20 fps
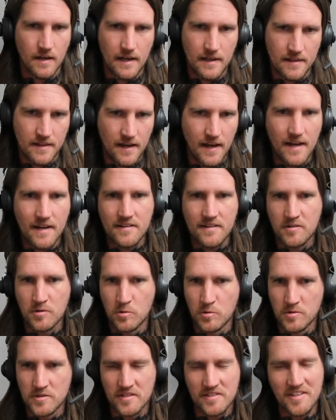the X
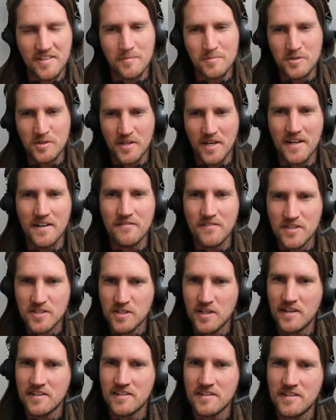tool just helps you kind of
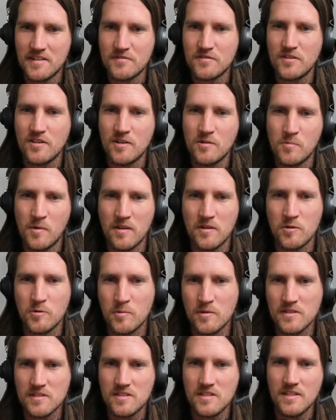visualize it differently, whether you
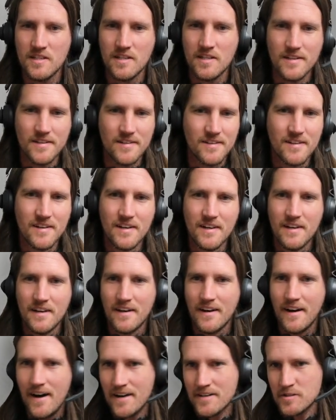want to see it in
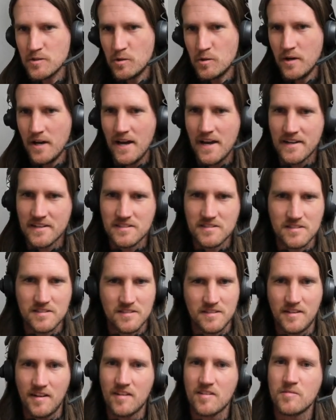octal, hex,
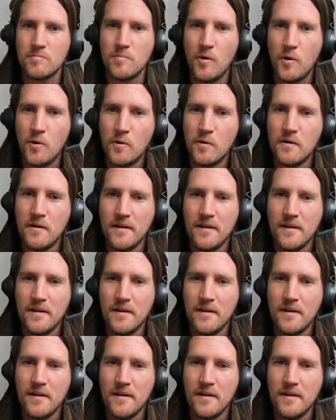decimal,